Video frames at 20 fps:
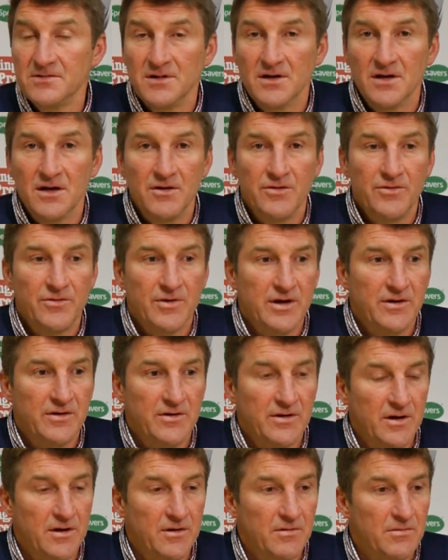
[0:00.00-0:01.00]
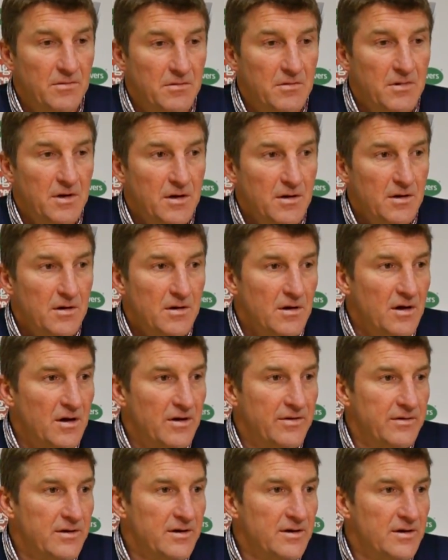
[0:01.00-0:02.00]

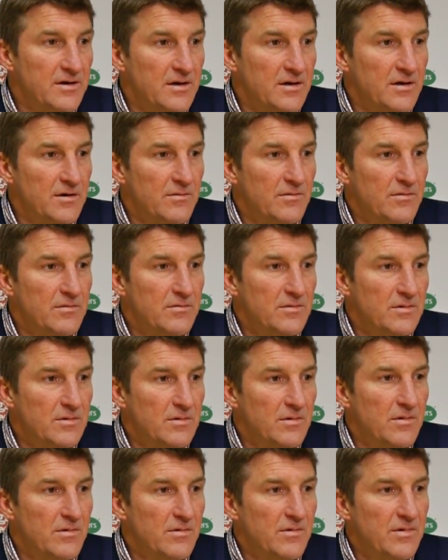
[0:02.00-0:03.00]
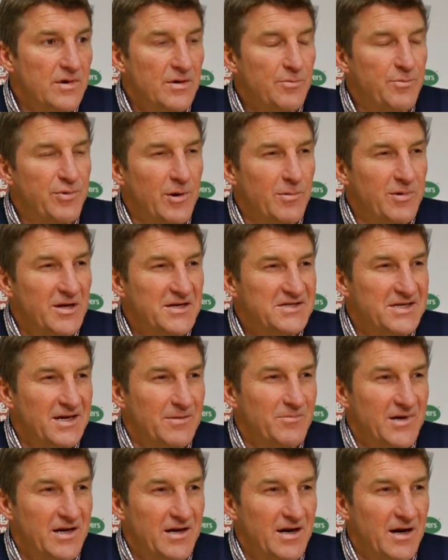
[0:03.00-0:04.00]
I think it probably
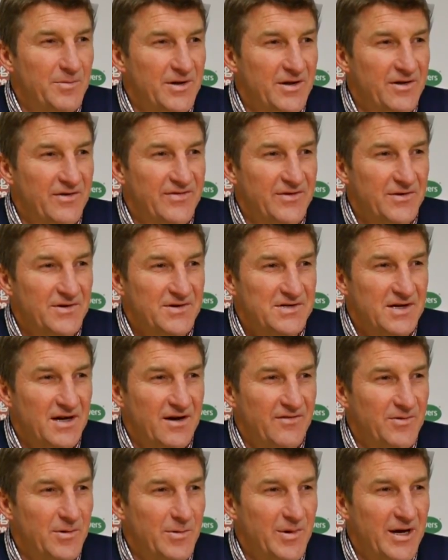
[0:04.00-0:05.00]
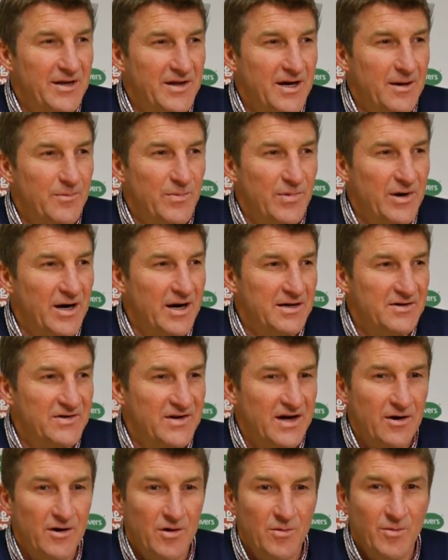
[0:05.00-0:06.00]
summed it up in the first half. We made that break.
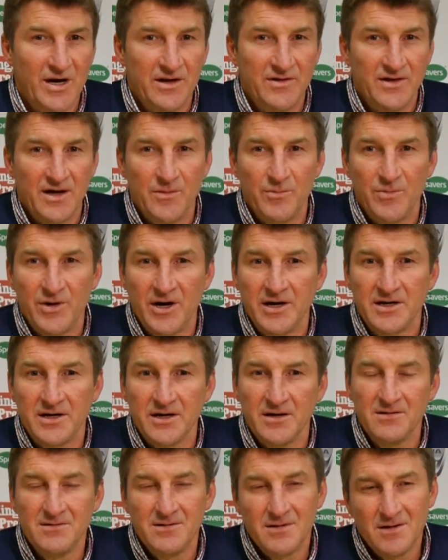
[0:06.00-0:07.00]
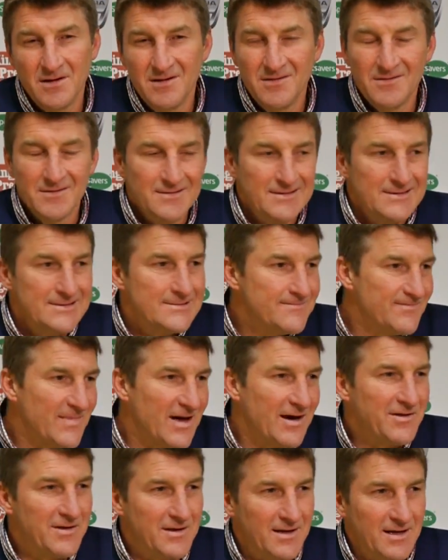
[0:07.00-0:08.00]
Darryl made that break, and
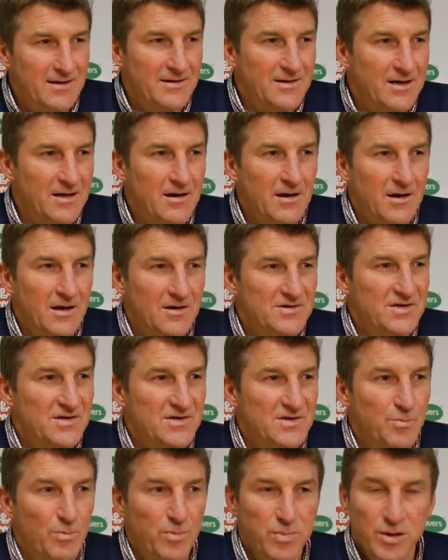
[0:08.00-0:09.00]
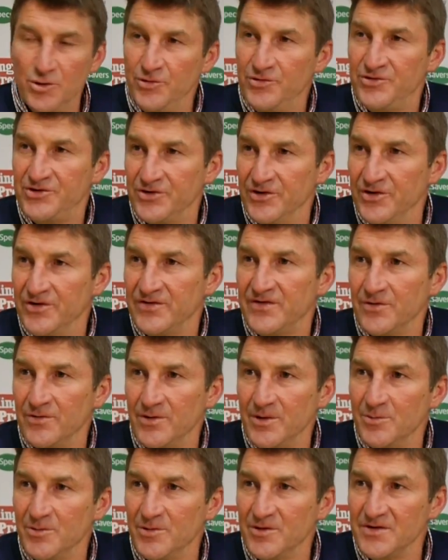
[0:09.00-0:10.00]
I think the closest blue shirt
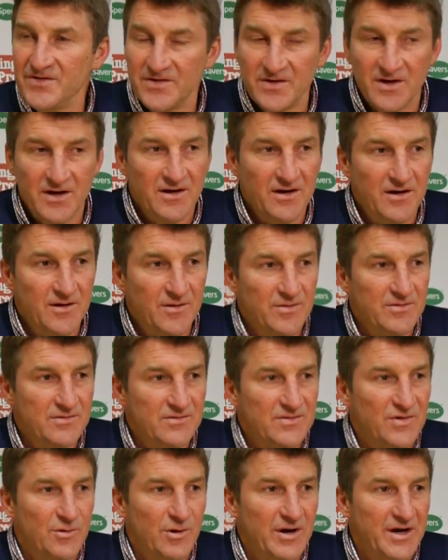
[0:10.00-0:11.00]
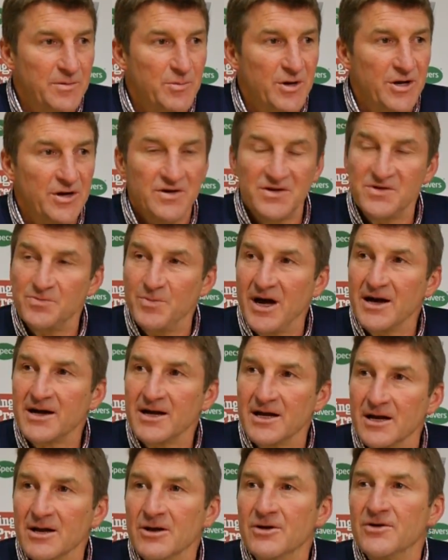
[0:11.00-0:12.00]
to him was 20 metres
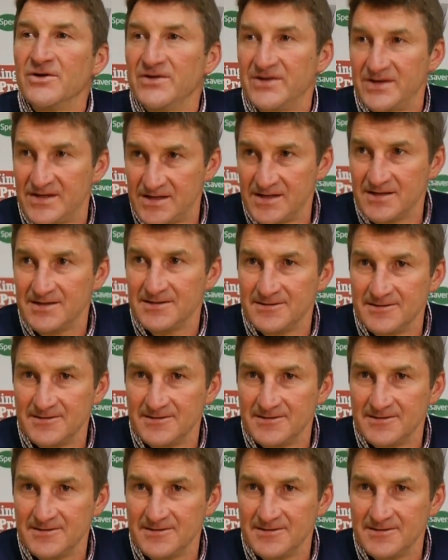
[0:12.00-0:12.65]
back at least.